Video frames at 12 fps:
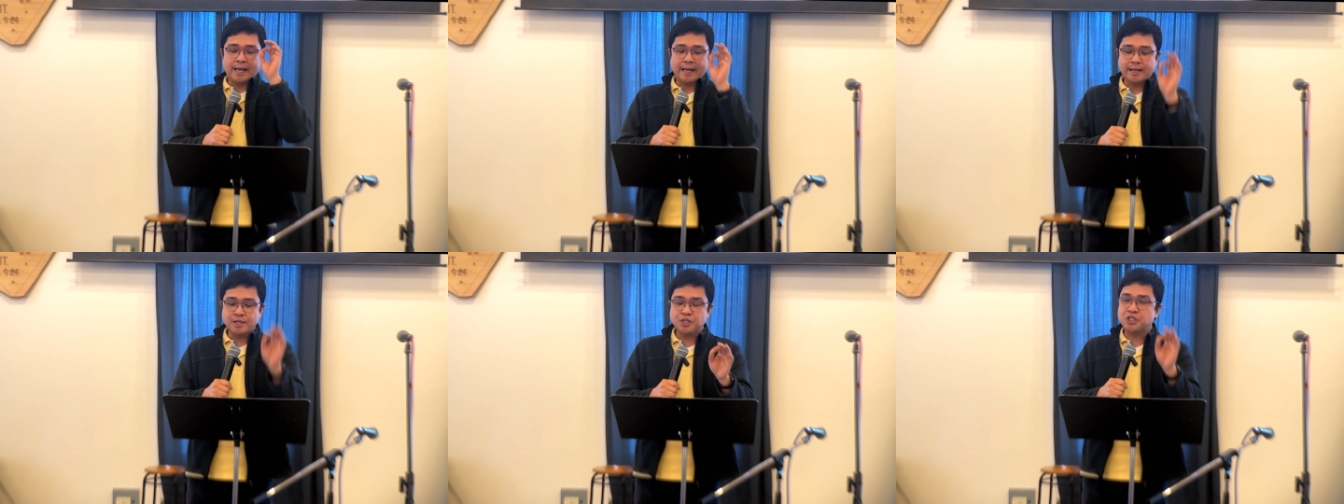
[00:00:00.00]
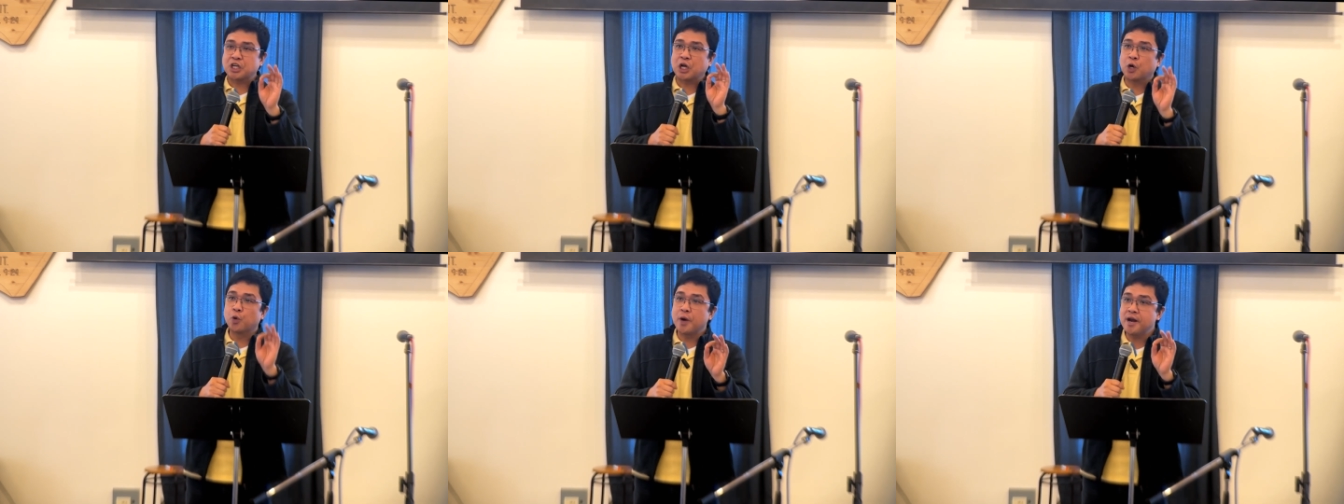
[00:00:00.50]
is
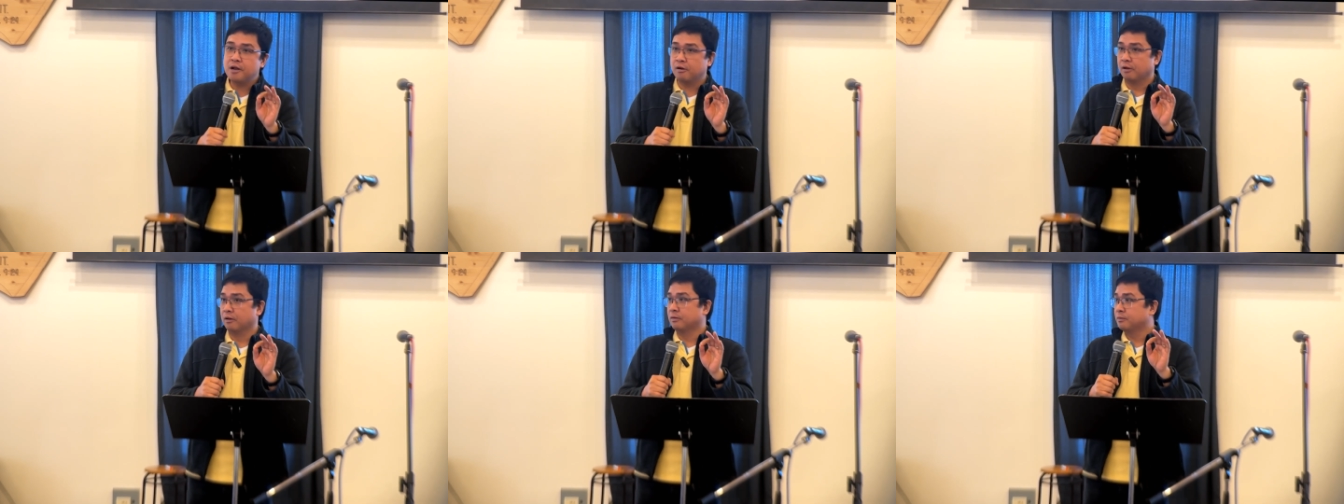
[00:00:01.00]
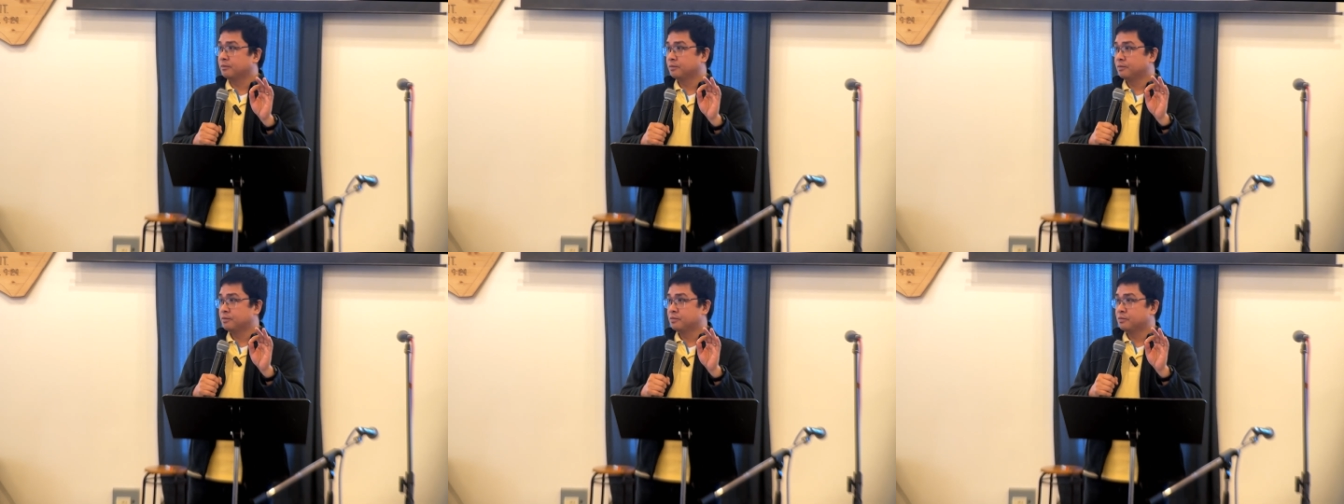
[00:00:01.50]
critical
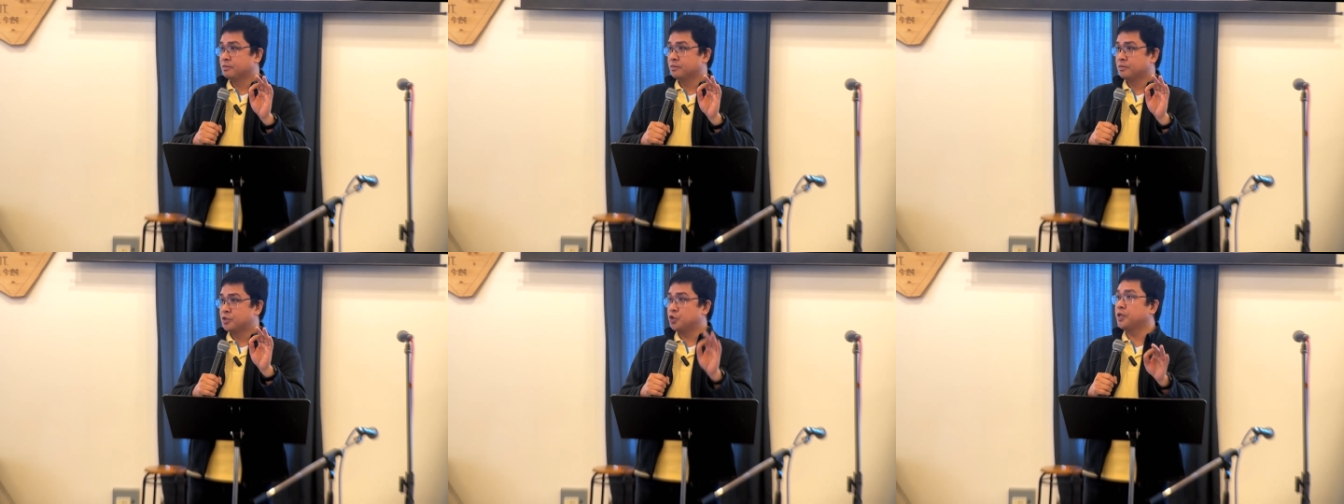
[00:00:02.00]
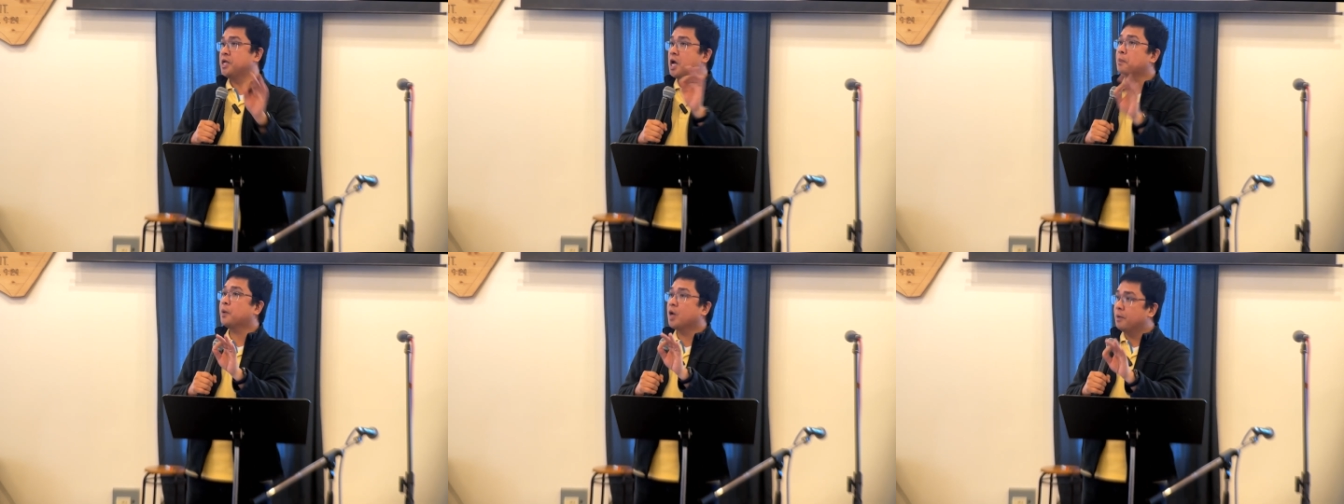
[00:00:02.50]
to the
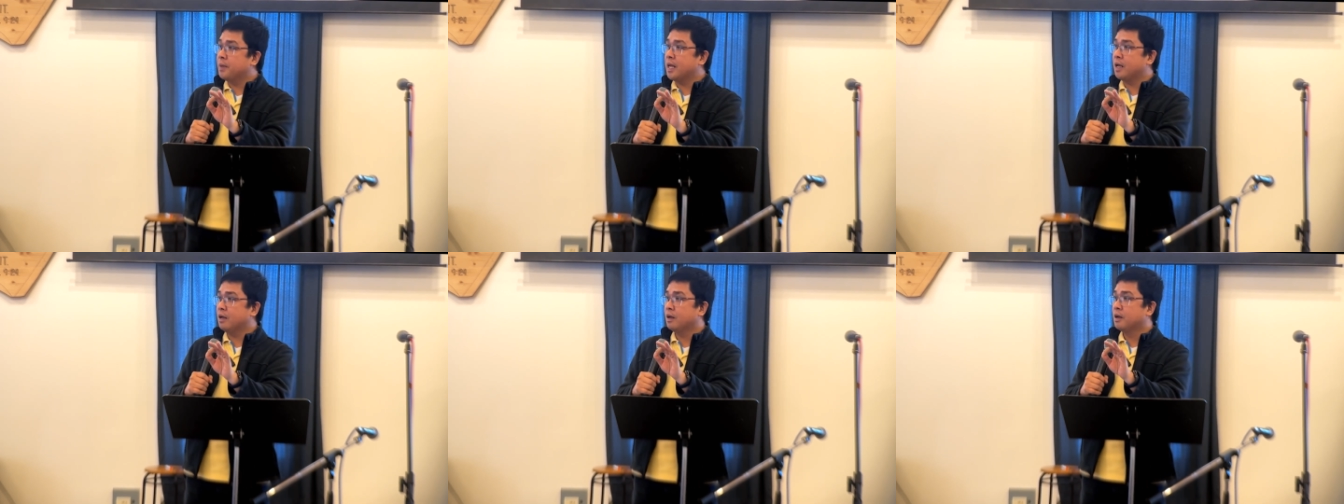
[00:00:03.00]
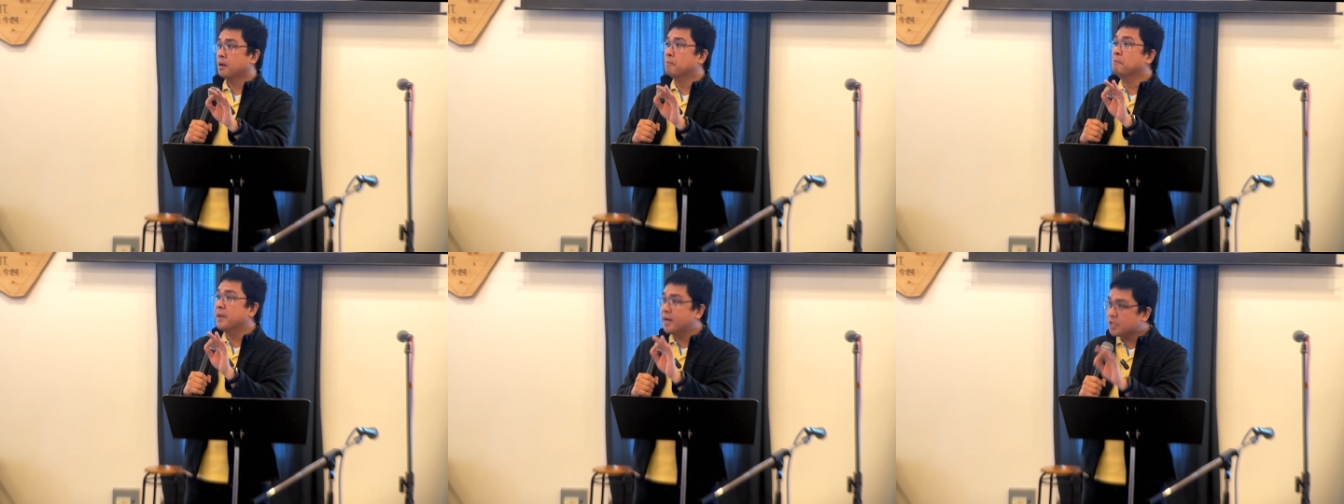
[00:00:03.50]
upcoming
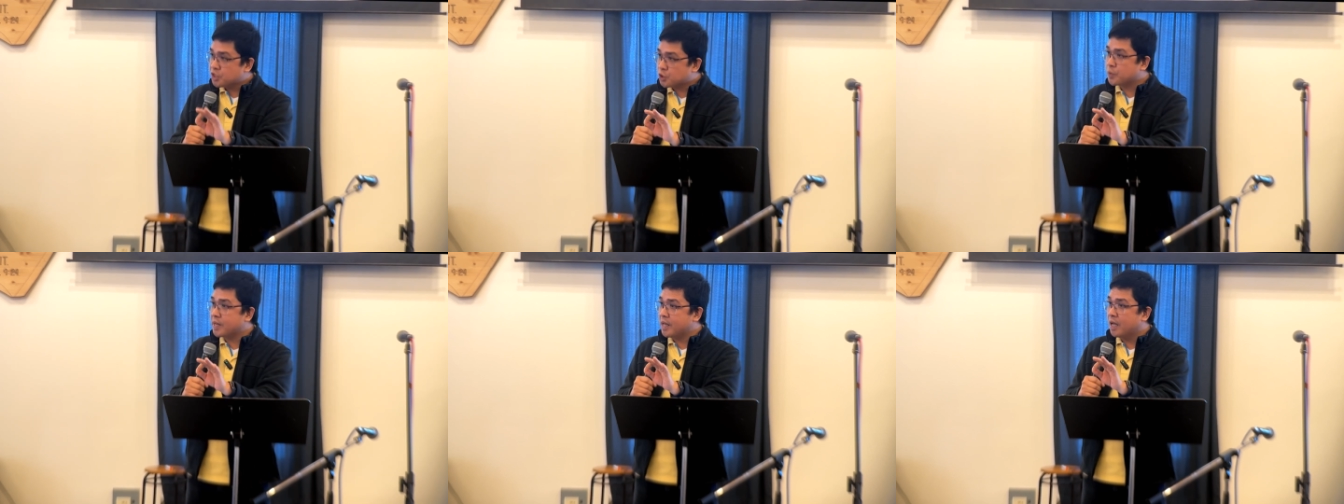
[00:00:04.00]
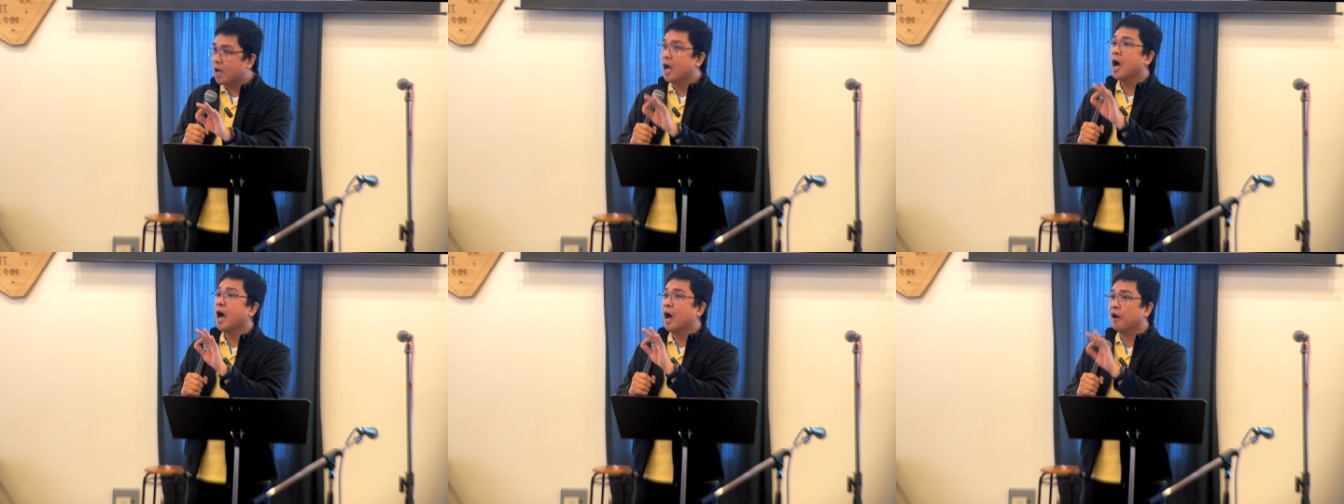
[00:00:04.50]
ministry
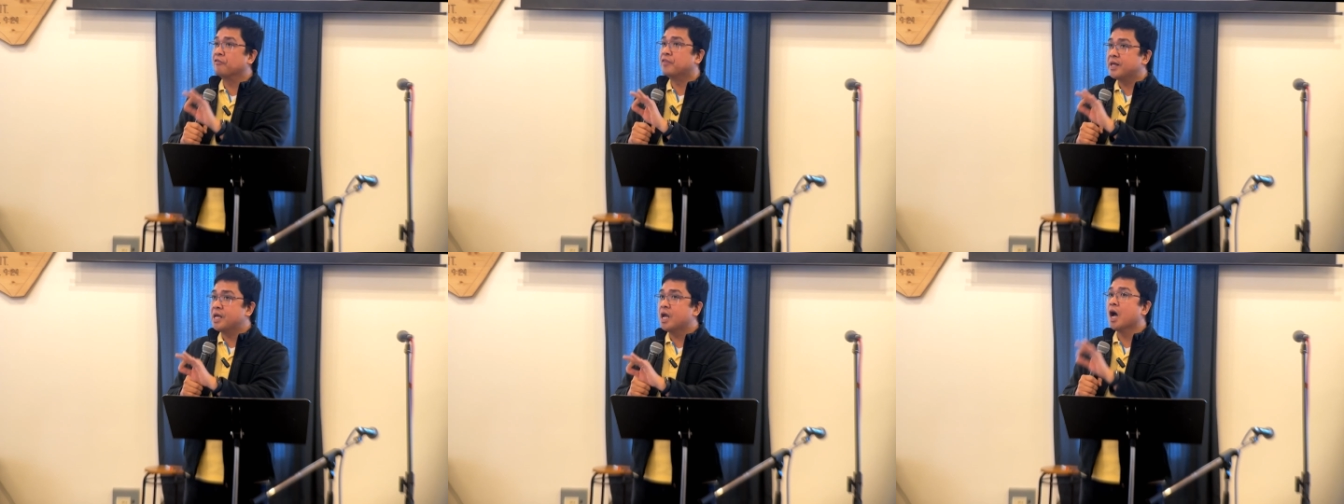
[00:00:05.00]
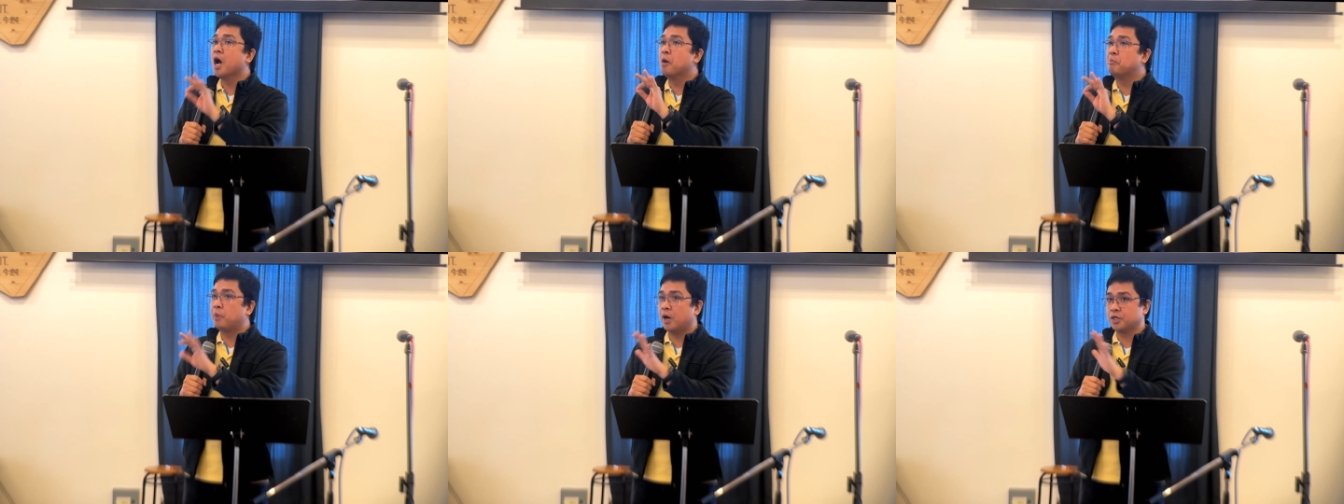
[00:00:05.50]
of the
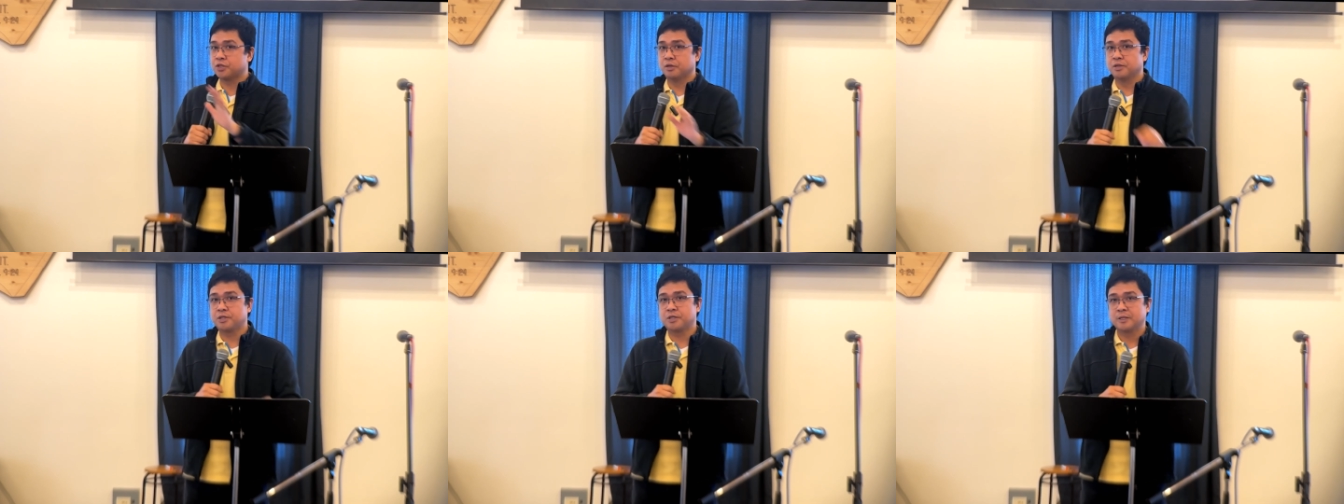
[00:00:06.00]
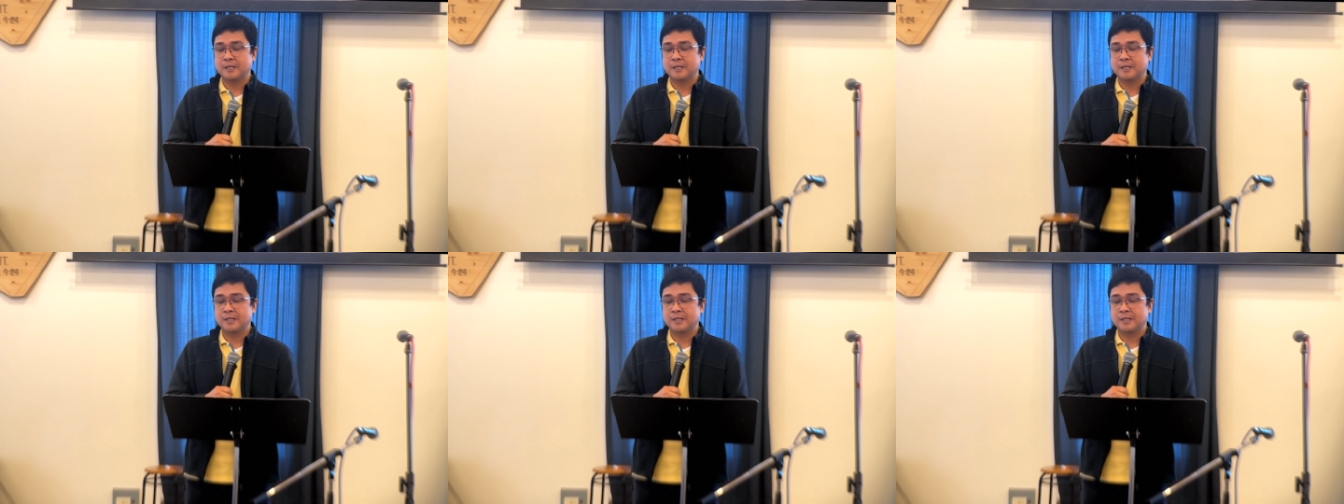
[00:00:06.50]
apostles.